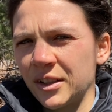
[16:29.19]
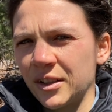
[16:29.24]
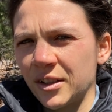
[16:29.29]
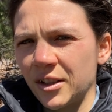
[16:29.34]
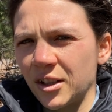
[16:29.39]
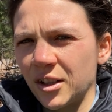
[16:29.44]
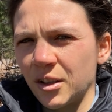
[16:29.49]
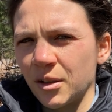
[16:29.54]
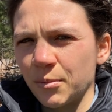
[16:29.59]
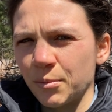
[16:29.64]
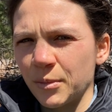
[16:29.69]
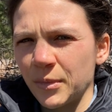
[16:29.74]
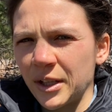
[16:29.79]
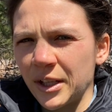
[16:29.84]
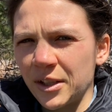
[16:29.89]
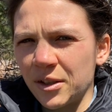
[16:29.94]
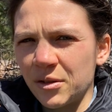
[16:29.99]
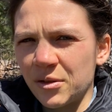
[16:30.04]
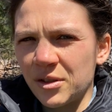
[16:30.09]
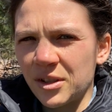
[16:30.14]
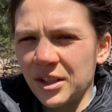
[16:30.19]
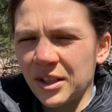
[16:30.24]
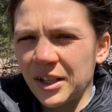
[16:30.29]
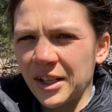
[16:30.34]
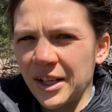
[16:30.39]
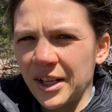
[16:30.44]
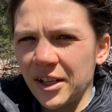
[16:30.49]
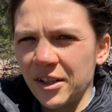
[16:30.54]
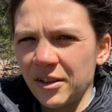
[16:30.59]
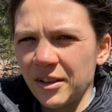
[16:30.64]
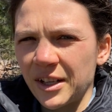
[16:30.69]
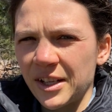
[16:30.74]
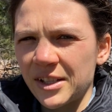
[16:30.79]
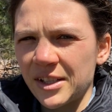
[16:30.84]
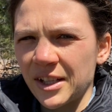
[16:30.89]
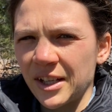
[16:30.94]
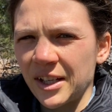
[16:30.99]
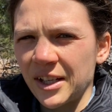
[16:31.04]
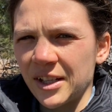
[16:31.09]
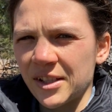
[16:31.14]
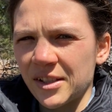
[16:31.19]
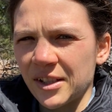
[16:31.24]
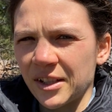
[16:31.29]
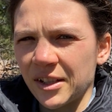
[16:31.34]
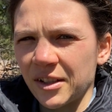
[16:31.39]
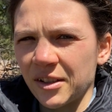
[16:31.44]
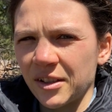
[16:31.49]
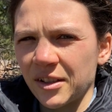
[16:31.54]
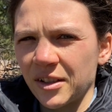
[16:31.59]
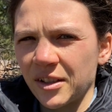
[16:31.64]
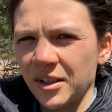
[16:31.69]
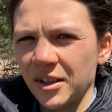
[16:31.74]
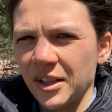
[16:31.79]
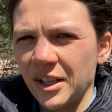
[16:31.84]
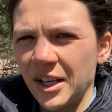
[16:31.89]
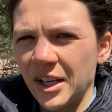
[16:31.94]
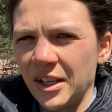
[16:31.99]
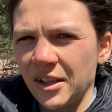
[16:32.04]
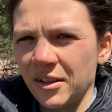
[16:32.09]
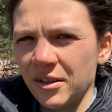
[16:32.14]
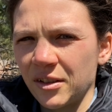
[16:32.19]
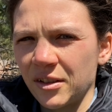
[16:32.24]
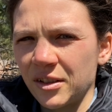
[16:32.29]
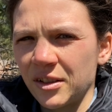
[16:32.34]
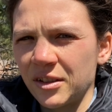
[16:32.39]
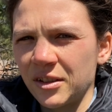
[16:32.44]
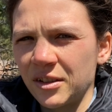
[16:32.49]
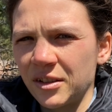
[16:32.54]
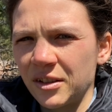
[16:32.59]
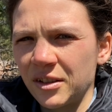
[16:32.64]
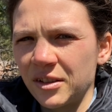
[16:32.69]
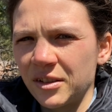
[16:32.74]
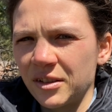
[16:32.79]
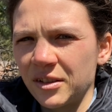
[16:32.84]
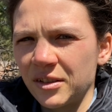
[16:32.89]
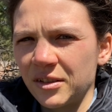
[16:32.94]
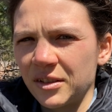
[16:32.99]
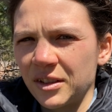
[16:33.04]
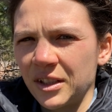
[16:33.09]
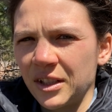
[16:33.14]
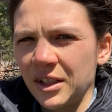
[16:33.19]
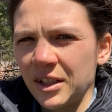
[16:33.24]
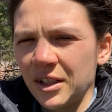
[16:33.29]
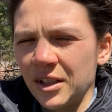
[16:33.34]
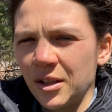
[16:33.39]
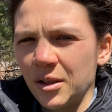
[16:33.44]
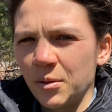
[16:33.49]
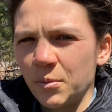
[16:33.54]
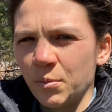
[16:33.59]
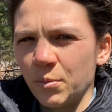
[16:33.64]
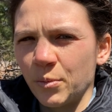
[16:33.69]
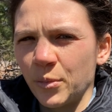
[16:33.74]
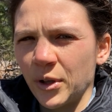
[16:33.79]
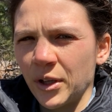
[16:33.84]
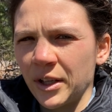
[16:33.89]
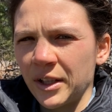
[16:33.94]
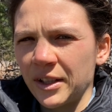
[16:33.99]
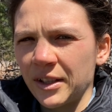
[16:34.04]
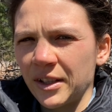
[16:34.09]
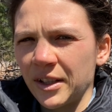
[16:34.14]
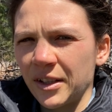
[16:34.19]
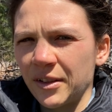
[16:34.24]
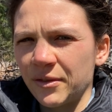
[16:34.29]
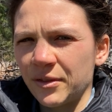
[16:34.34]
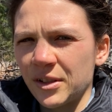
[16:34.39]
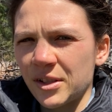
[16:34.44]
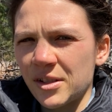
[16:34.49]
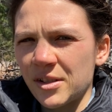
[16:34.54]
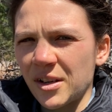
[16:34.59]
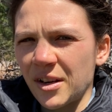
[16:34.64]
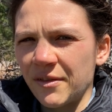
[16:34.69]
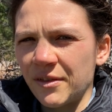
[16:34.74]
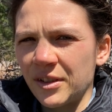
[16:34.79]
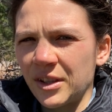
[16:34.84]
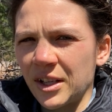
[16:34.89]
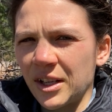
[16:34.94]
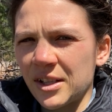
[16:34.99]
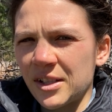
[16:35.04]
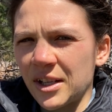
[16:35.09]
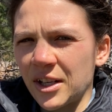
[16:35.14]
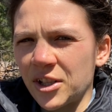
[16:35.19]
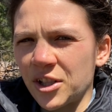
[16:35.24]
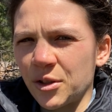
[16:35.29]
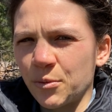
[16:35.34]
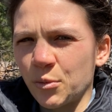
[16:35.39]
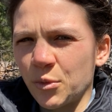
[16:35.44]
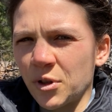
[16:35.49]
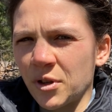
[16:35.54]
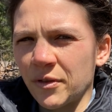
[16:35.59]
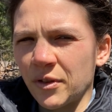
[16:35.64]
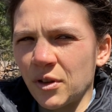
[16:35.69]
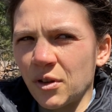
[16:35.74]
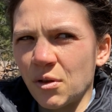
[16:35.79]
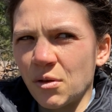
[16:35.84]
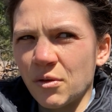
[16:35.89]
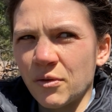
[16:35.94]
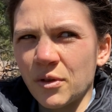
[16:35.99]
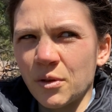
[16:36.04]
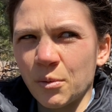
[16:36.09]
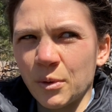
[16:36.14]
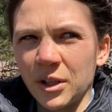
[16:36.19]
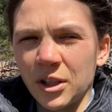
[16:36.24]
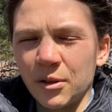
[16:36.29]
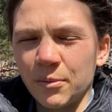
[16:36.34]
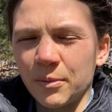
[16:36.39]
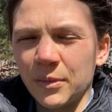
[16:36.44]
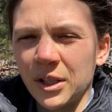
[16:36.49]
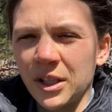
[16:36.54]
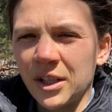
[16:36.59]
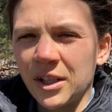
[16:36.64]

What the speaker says: I used to categorize that as like a anger alert, but I've discovered that it's actually more of an overwhelm.